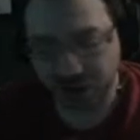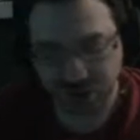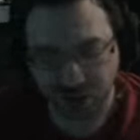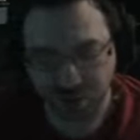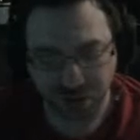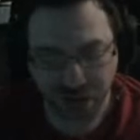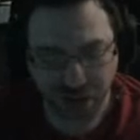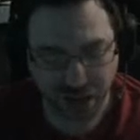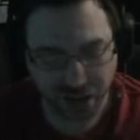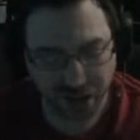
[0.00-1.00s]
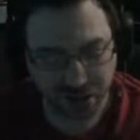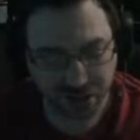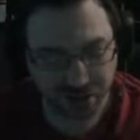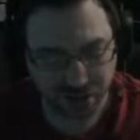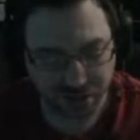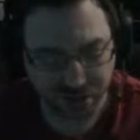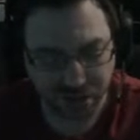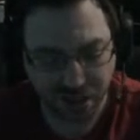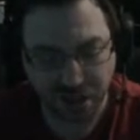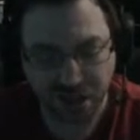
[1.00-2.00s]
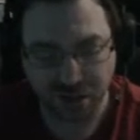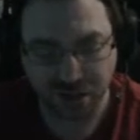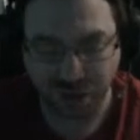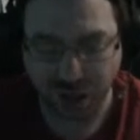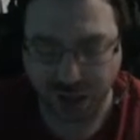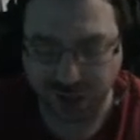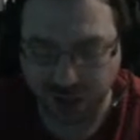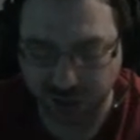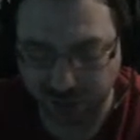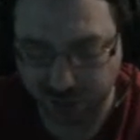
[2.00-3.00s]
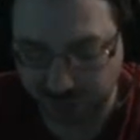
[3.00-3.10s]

so I'm going to add that. I'm going to add that up.